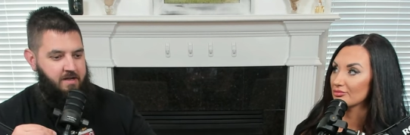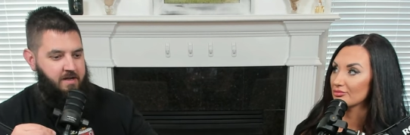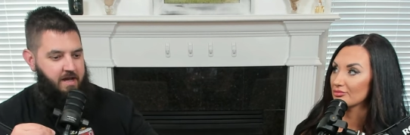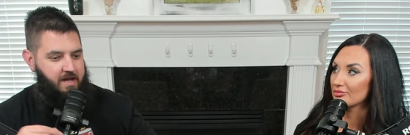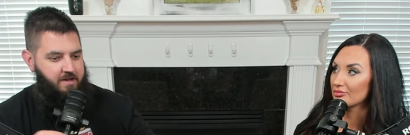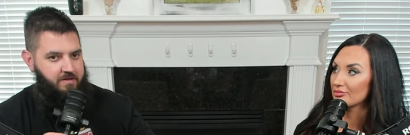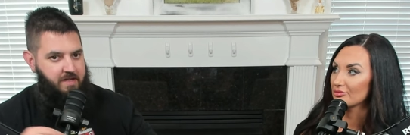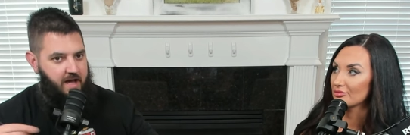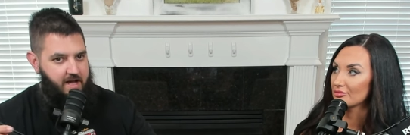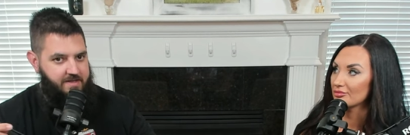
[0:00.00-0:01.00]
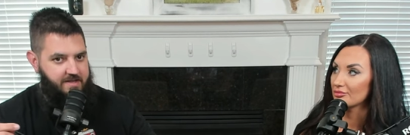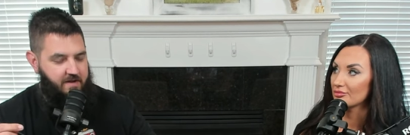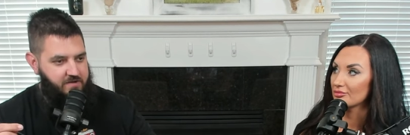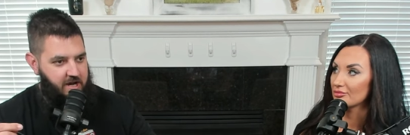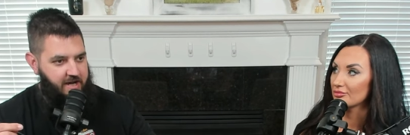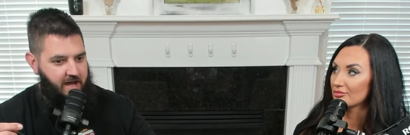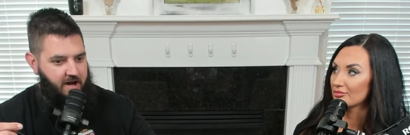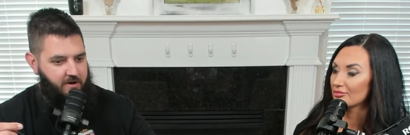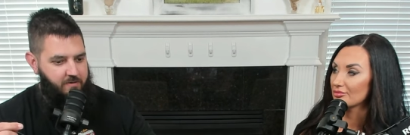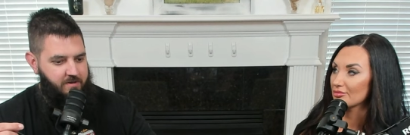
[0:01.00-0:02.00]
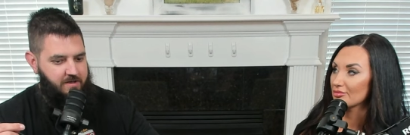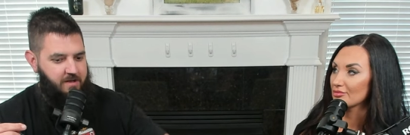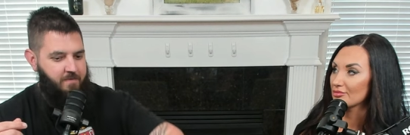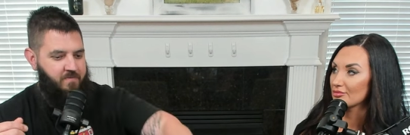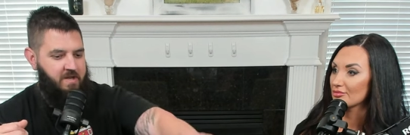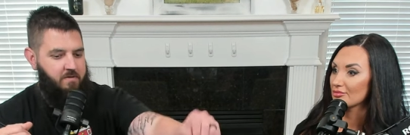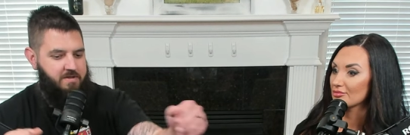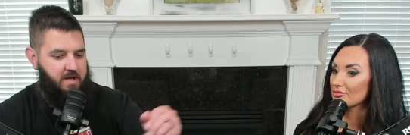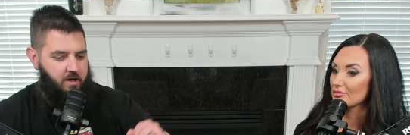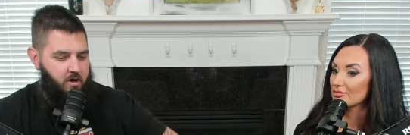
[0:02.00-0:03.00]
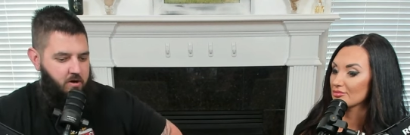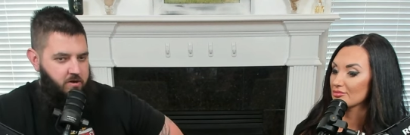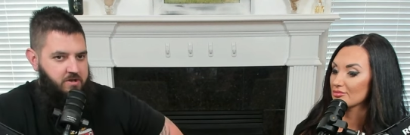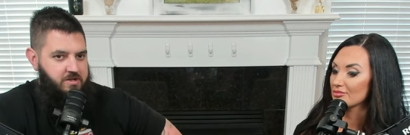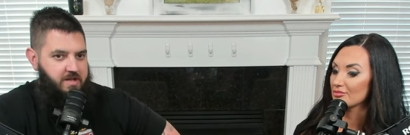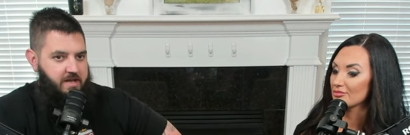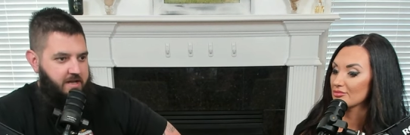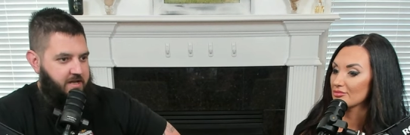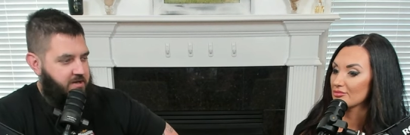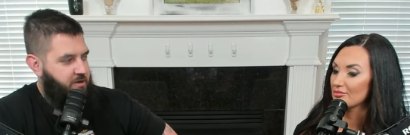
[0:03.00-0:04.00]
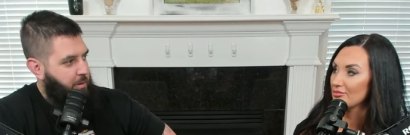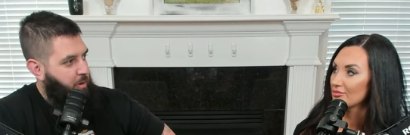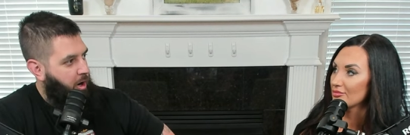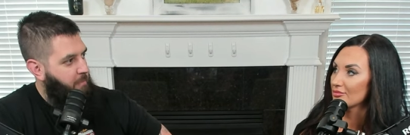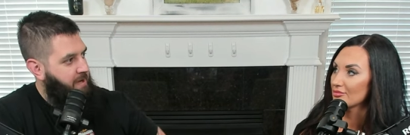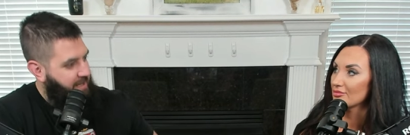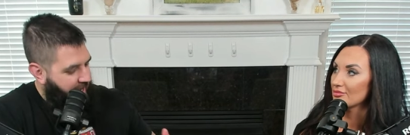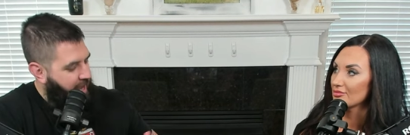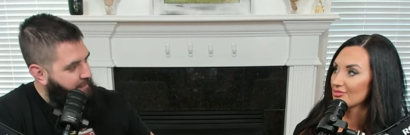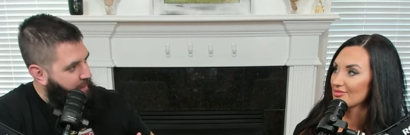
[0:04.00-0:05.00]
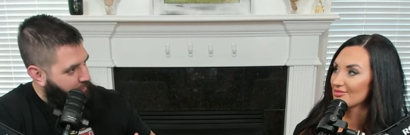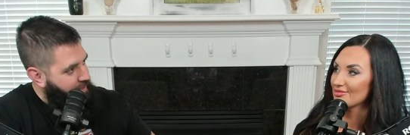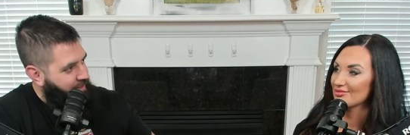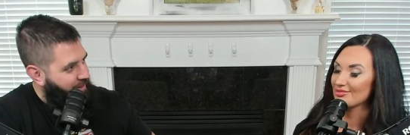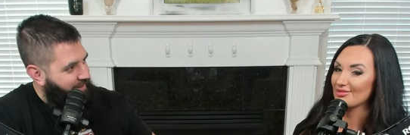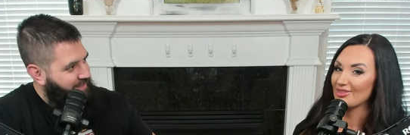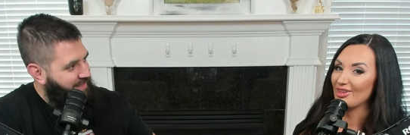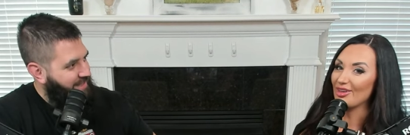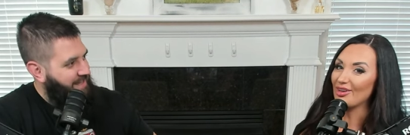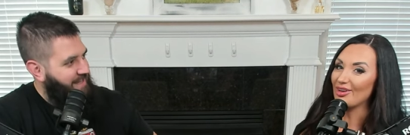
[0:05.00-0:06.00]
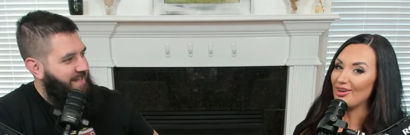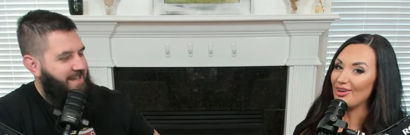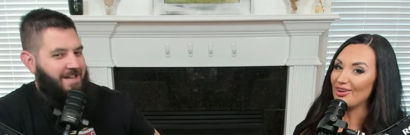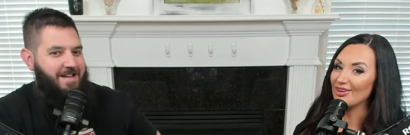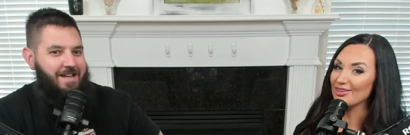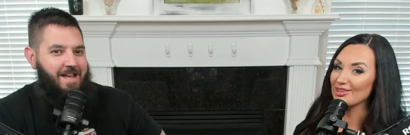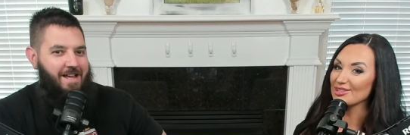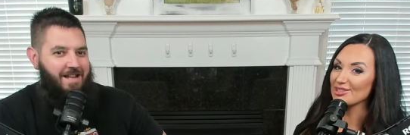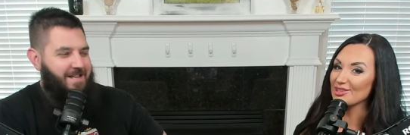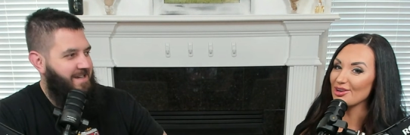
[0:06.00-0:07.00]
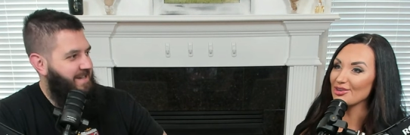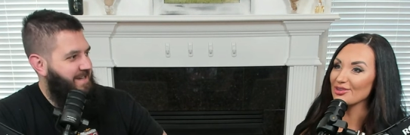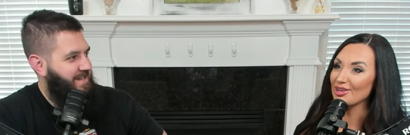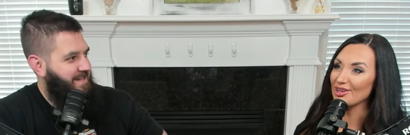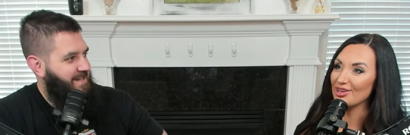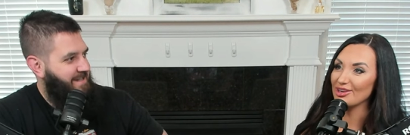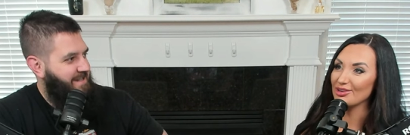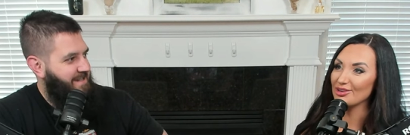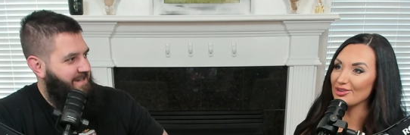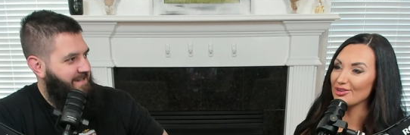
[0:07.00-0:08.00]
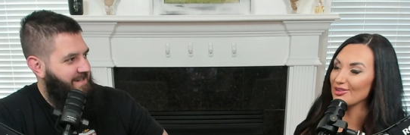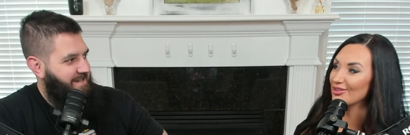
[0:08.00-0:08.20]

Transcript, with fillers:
Speaker 1: and the guy at self checkout was like, "Oh, you're just like getting a new apartment," and I had my ring on.
Speaker 2: Oh, that's and, so cute!